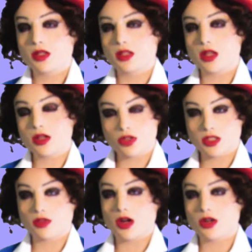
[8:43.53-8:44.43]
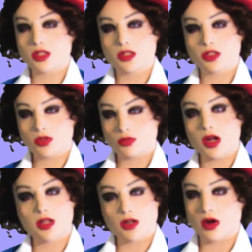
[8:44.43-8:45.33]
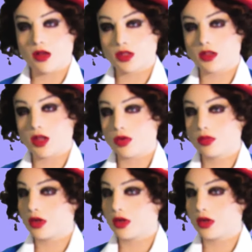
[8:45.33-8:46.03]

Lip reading: interest of ours is spreading around the globe.